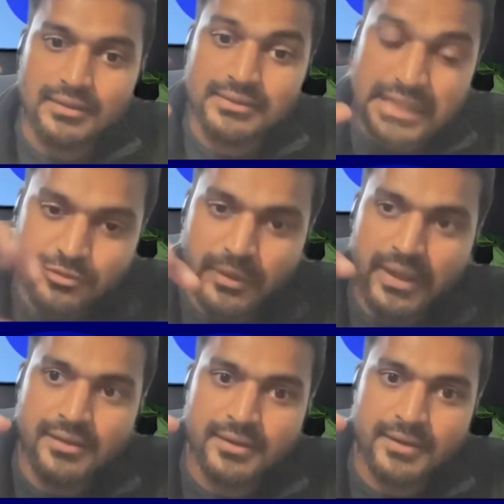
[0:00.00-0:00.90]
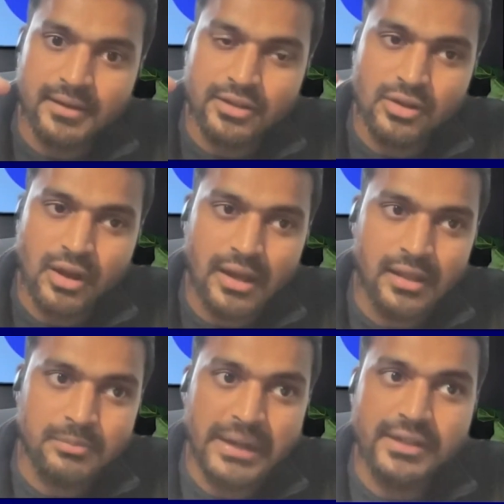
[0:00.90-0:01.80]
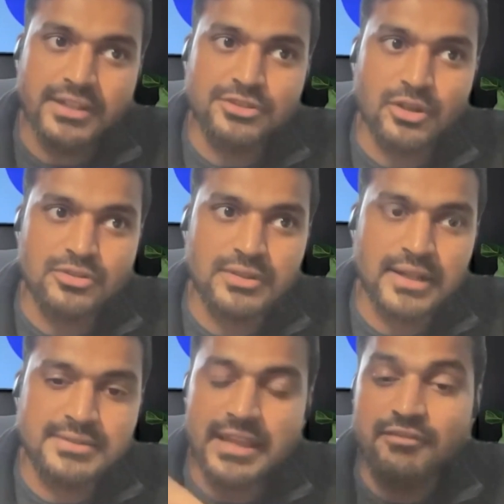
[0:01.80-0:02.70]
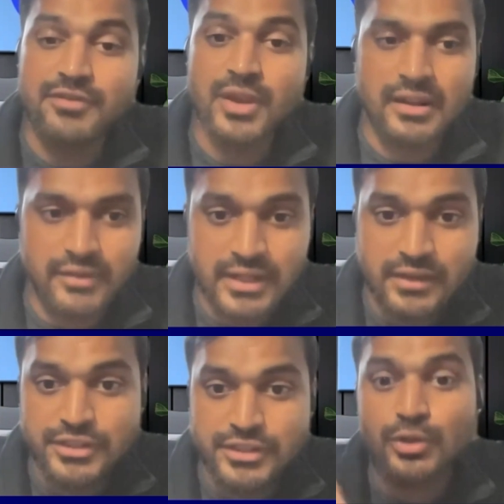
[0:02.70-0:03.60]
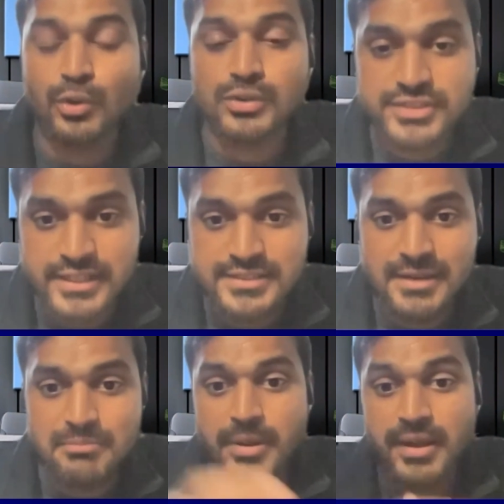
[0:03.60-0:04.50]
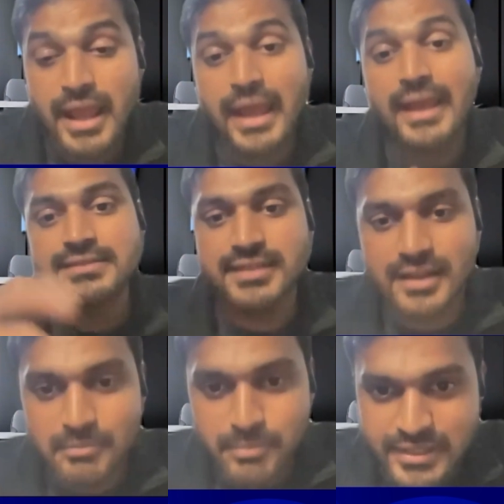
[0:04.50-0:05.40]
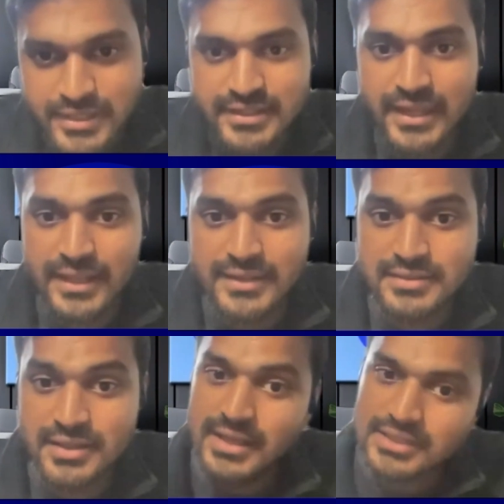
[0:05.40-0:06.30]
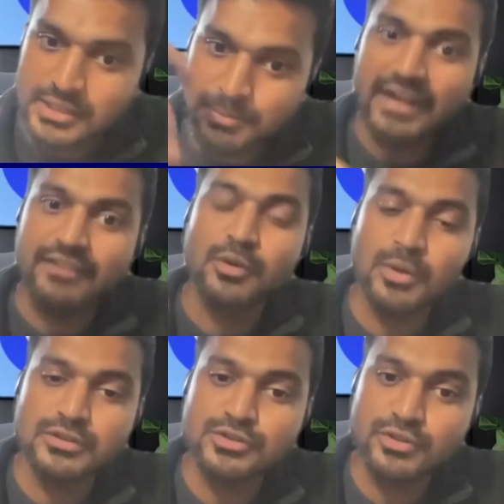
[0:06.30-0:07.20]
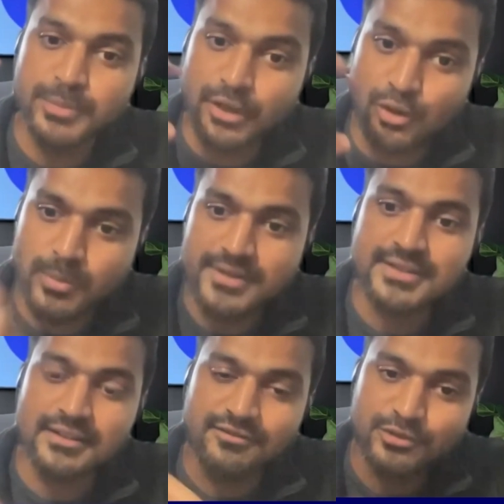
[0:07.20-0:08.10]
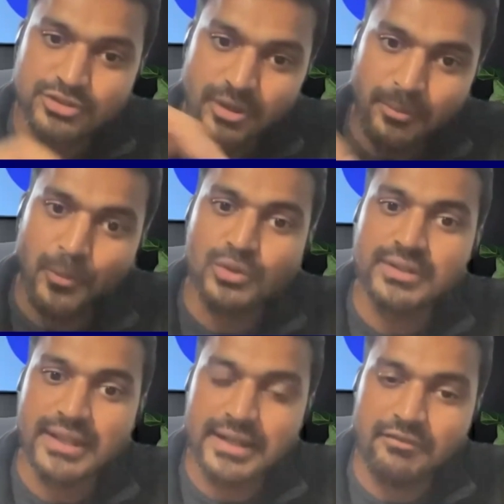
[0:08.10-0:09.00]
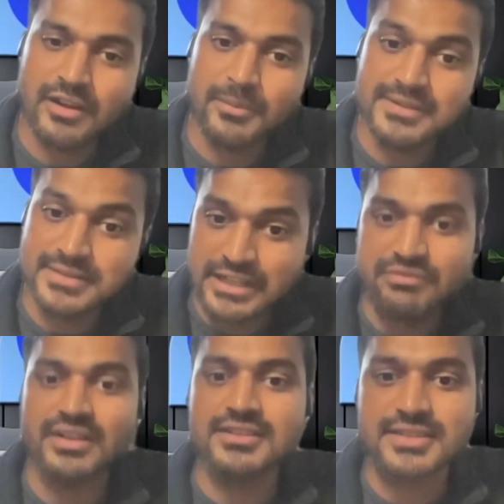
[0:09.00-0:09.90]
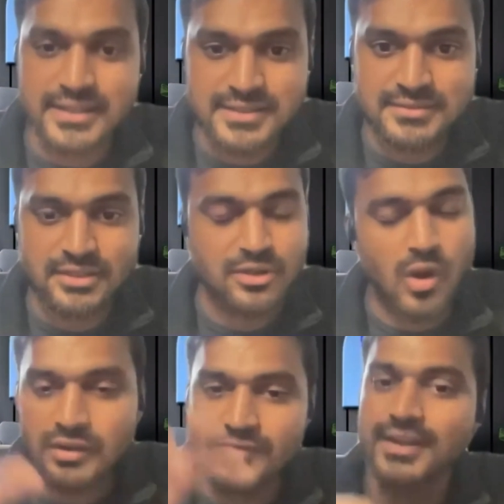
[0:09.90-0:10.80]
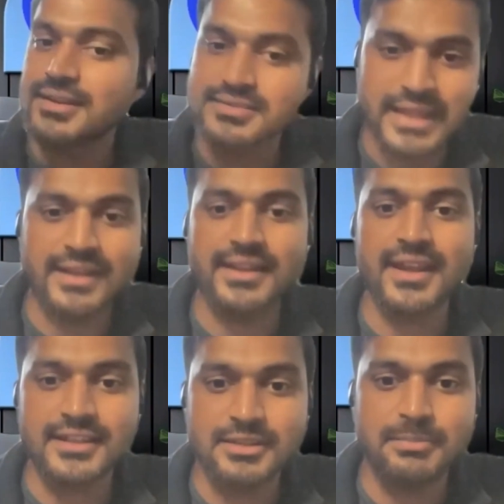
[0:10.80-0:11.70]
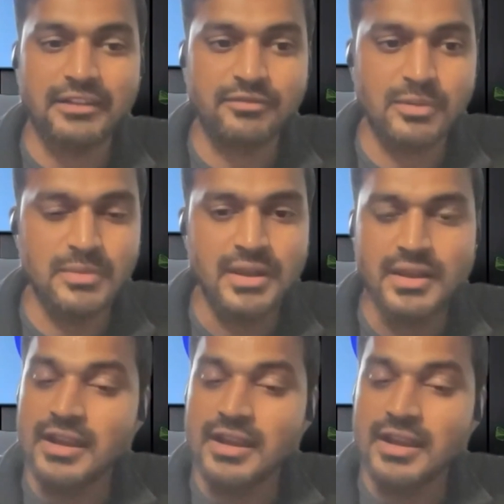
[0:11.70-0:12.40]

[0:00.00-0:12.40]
That's where our bet is also that, say, if you are working with a growth stage company, as the company scales, the platform also should be robust enough to support their requirements at different stages, and all of that is taken care in the platform.